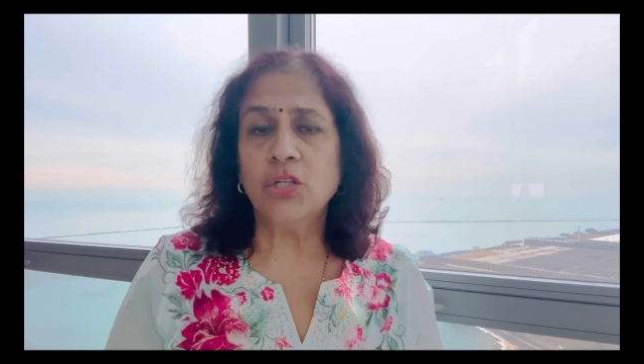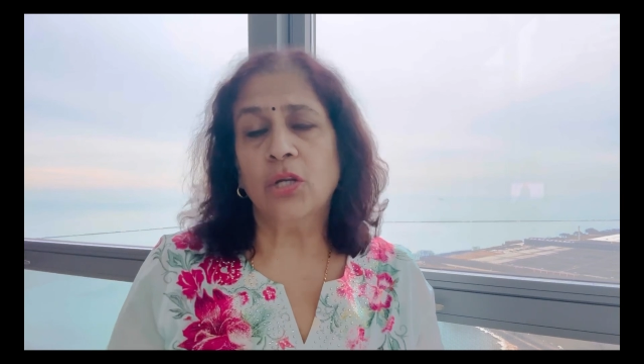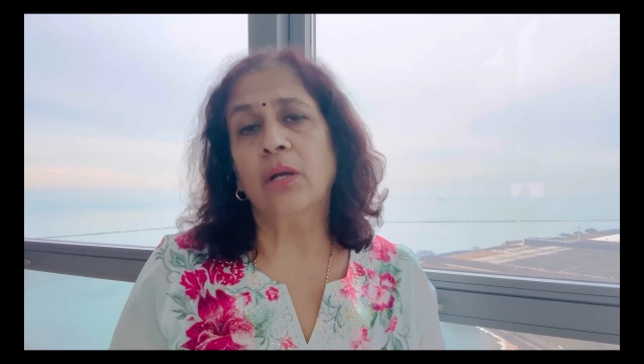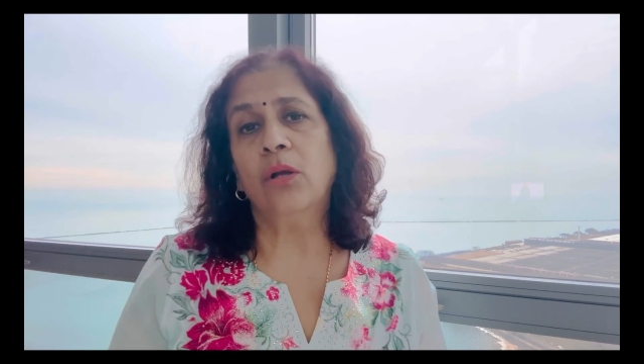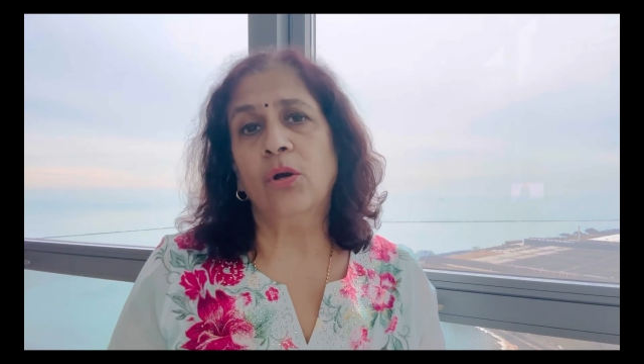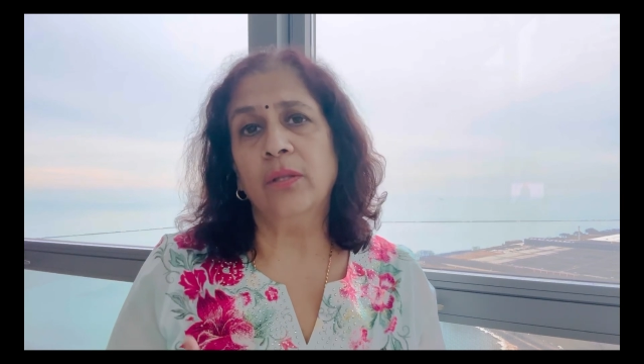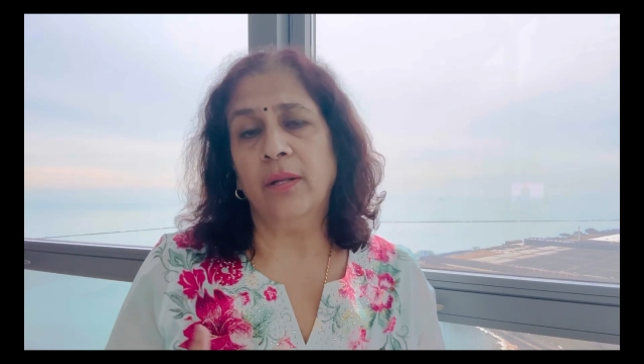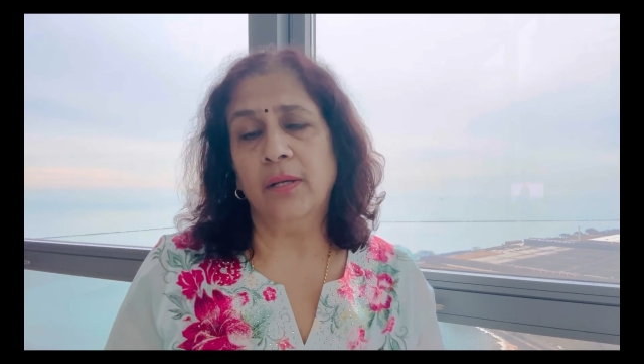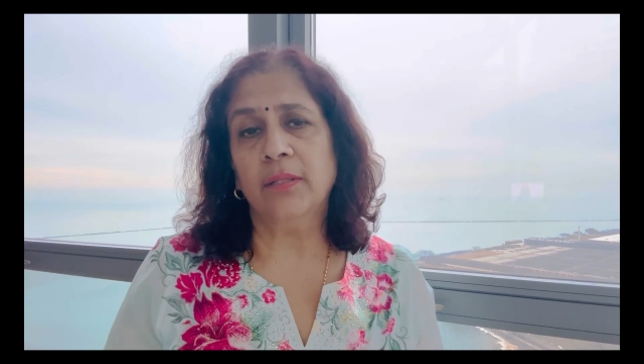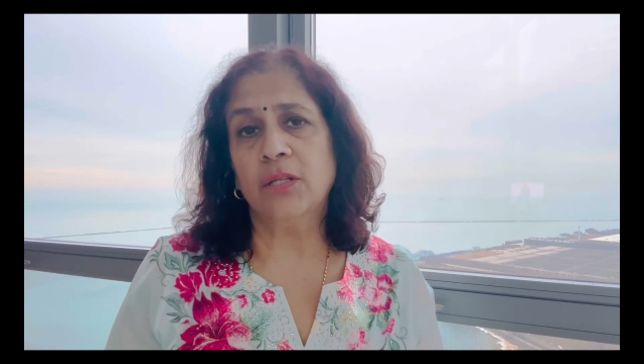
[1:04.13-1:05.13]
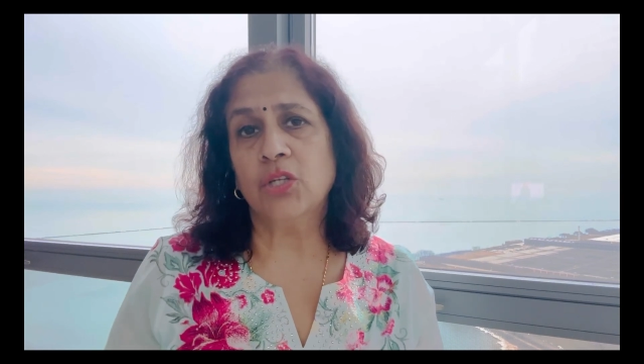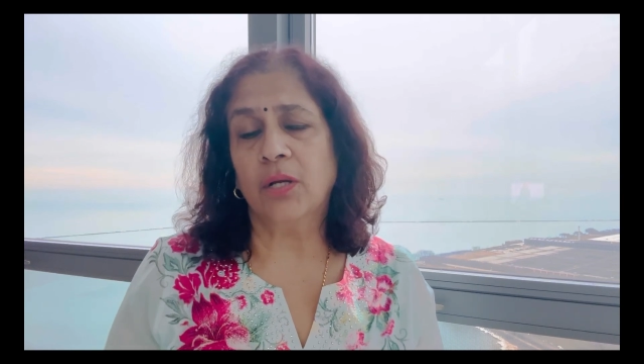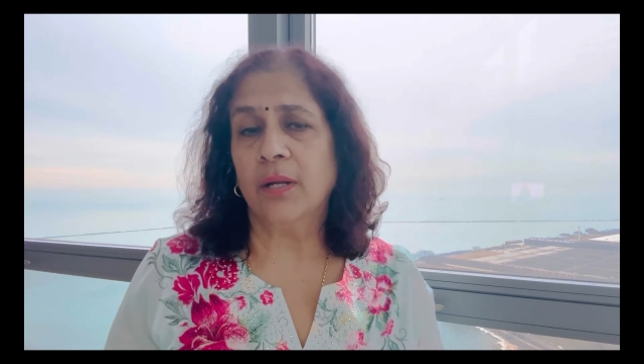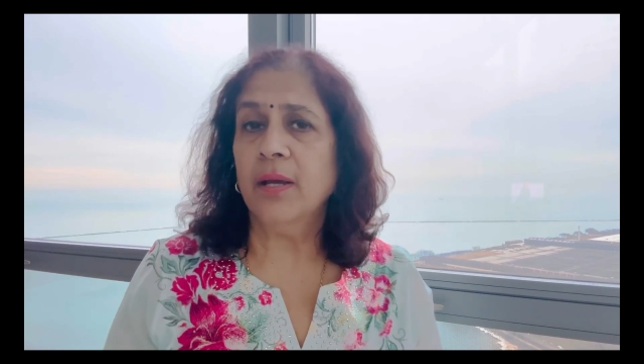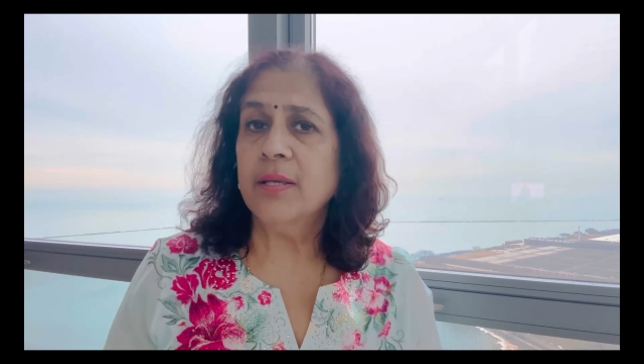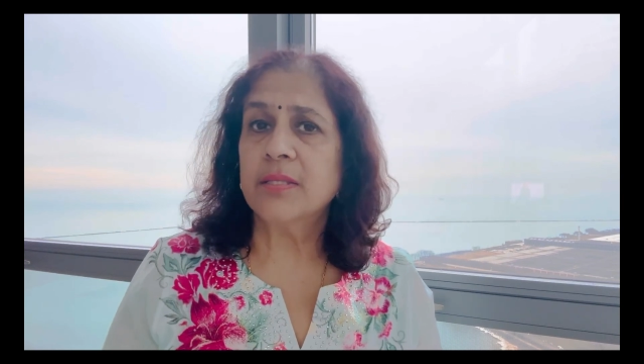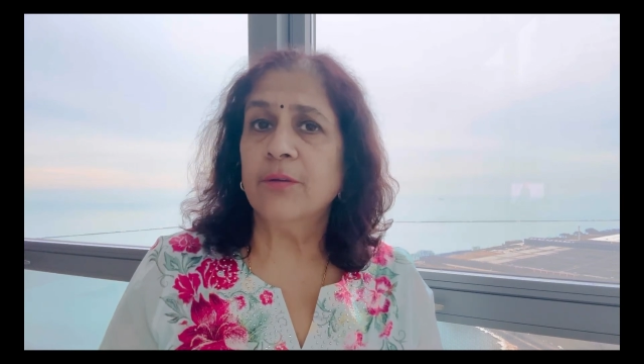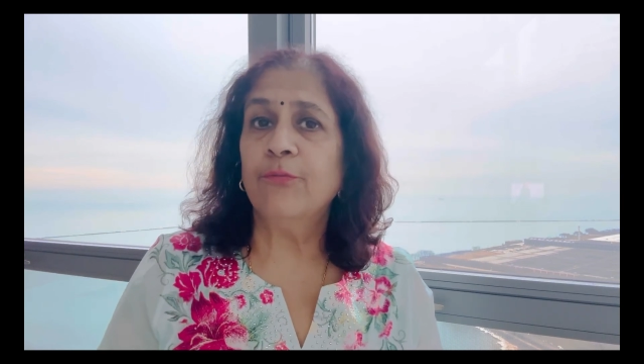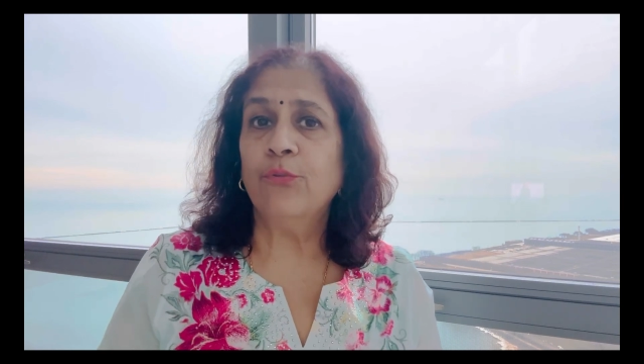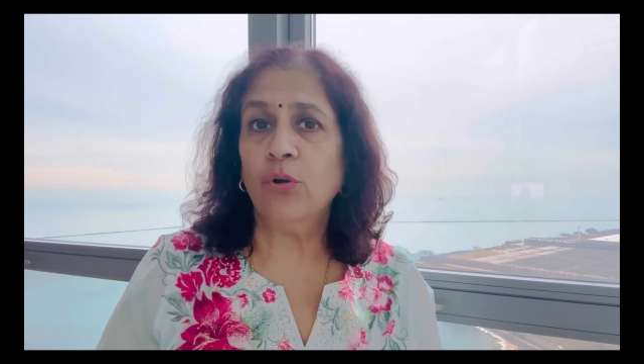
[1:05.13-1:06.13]
chakra or the Anahata chakra is
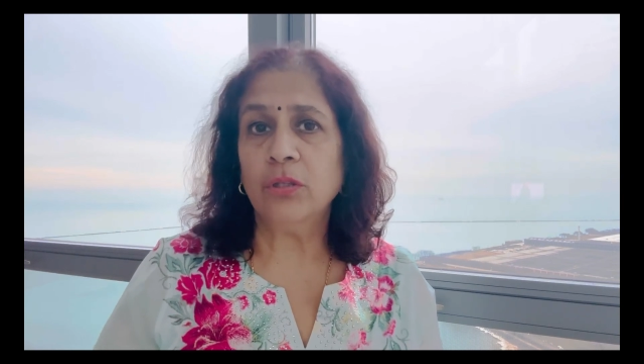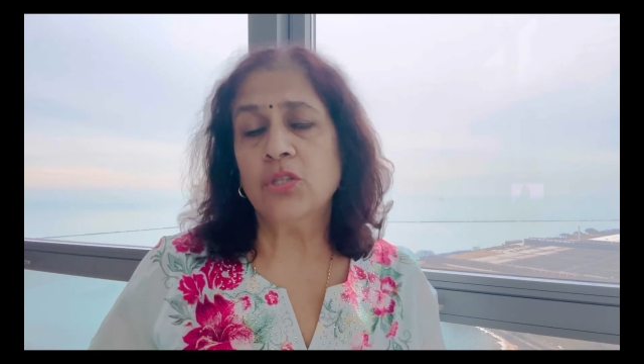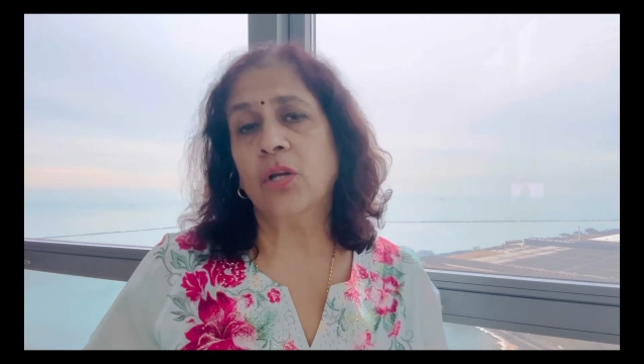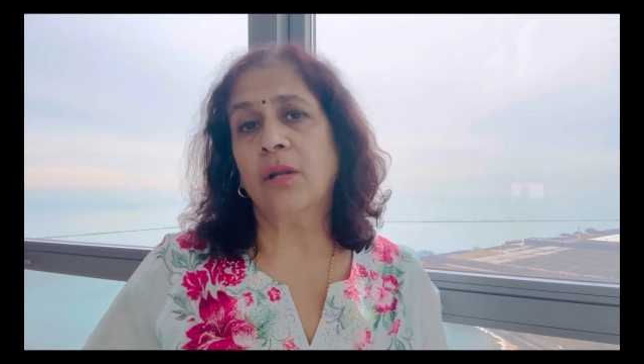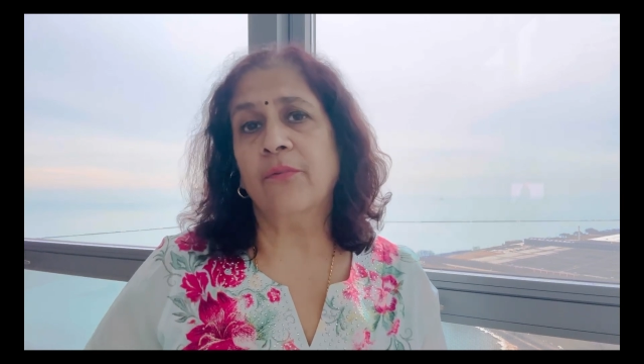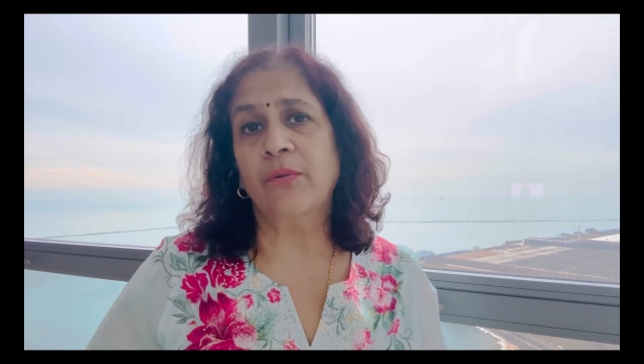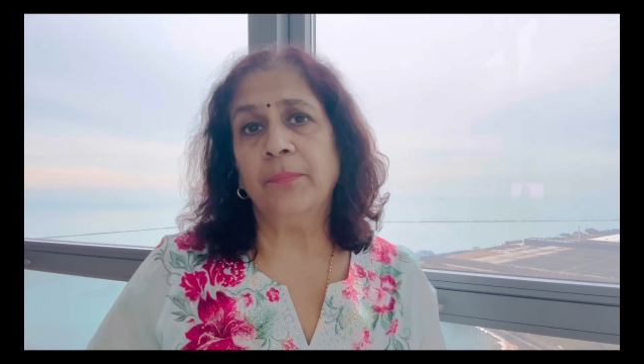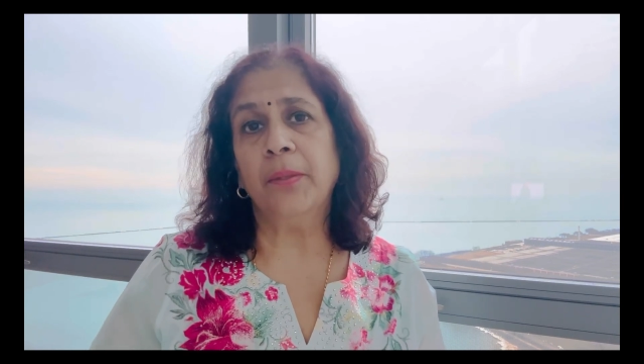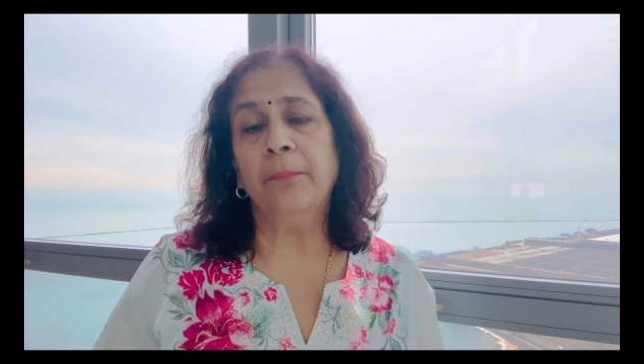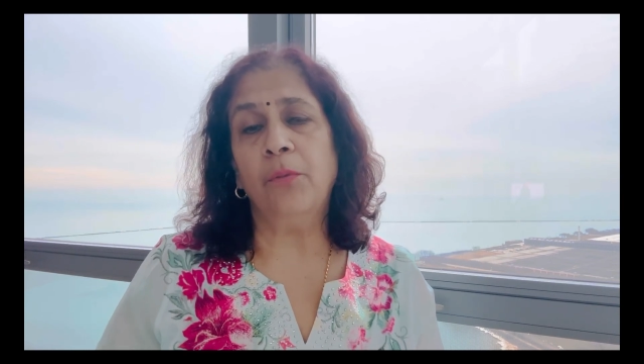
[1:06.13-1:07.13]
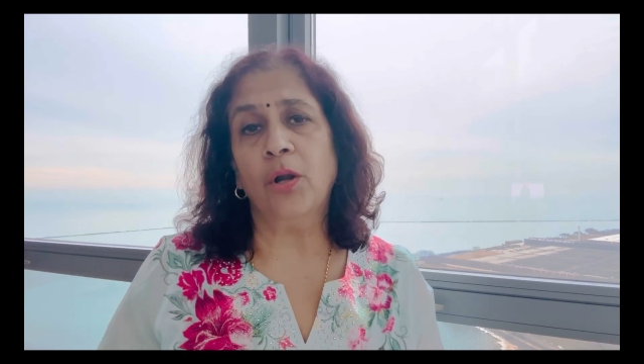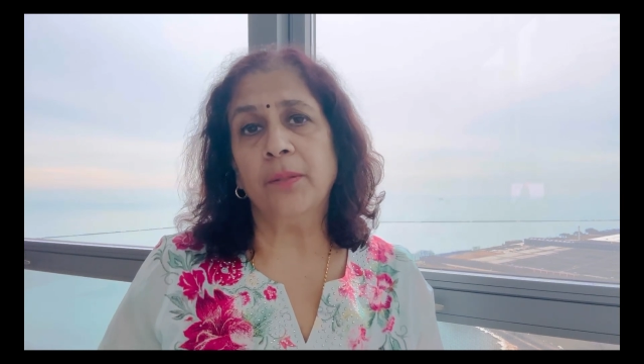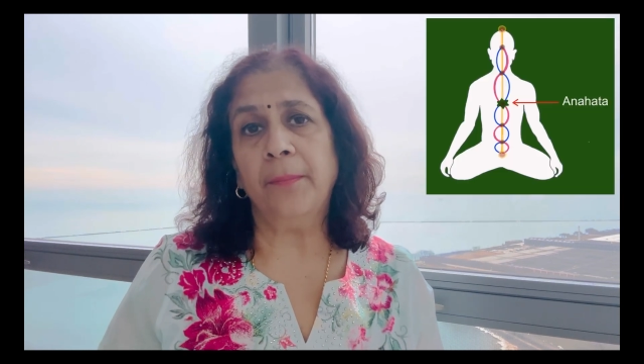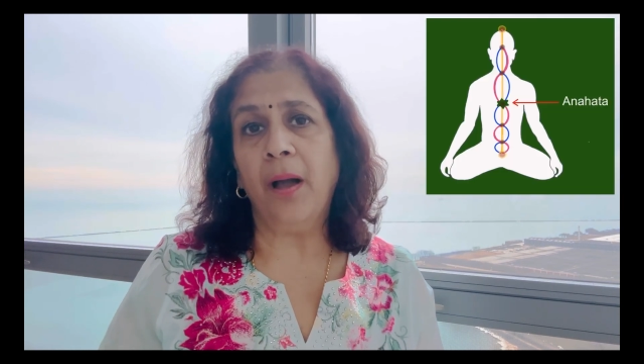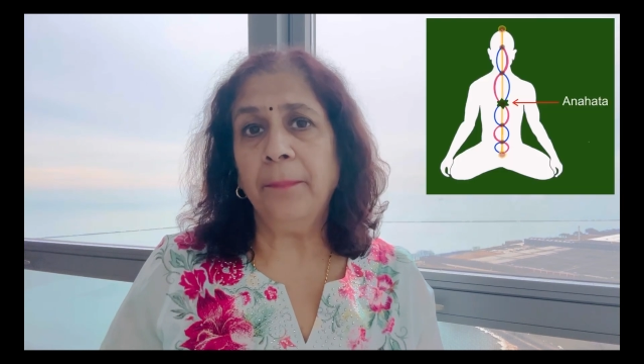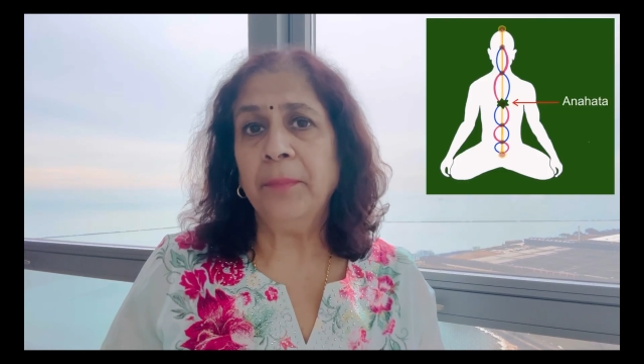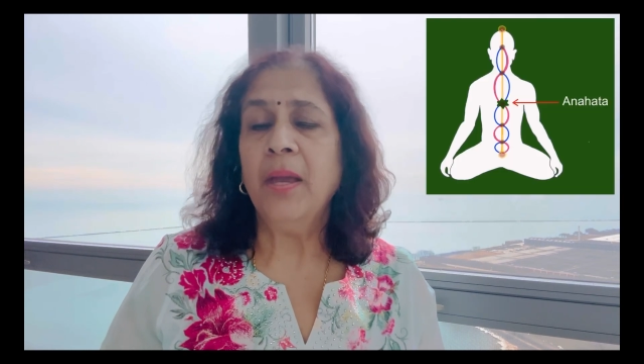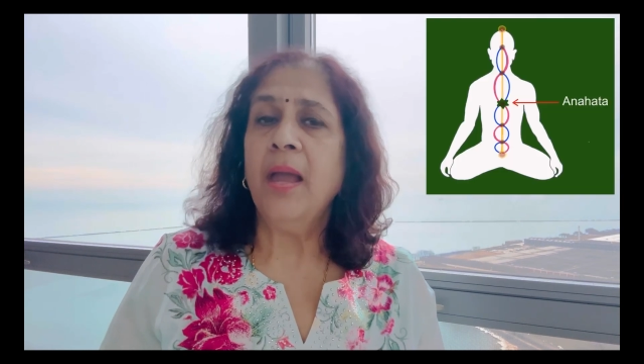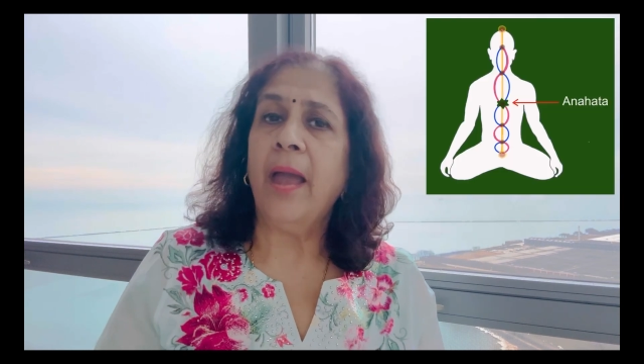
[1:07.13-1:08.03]
the fourth chakra from the bottom up,